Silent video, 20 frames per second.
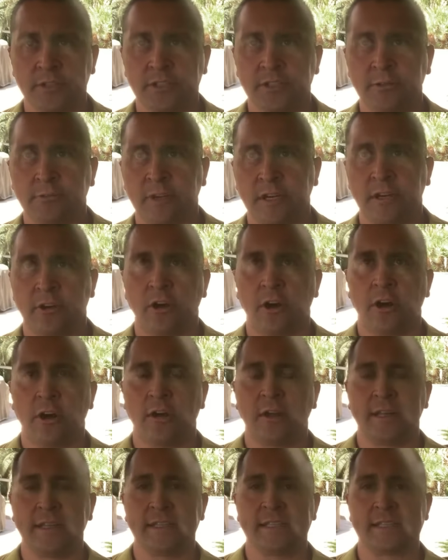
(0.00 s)
So you want to
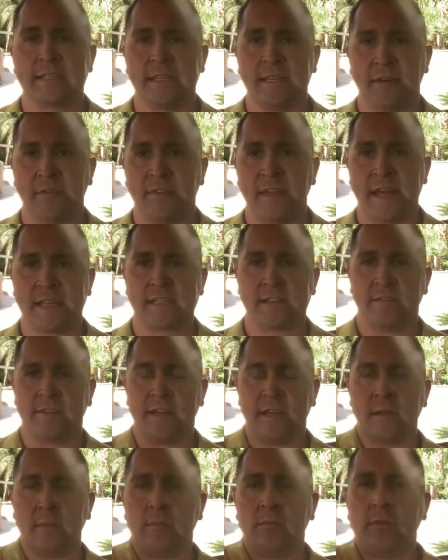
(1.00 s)
call and see if that's
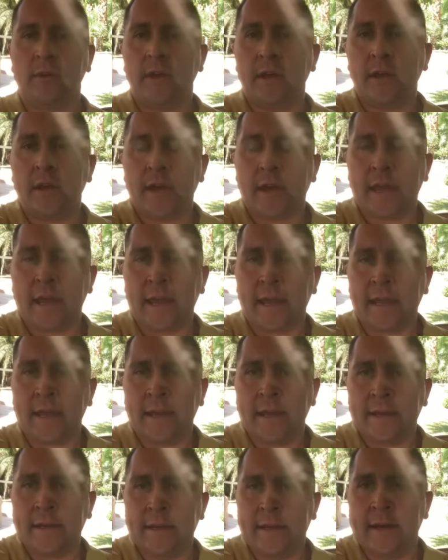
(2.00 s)
available,
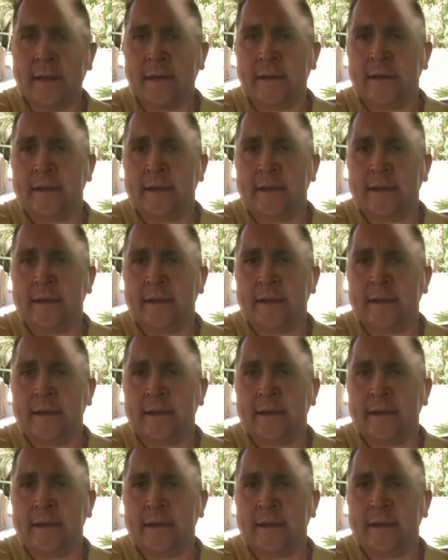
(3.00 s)
and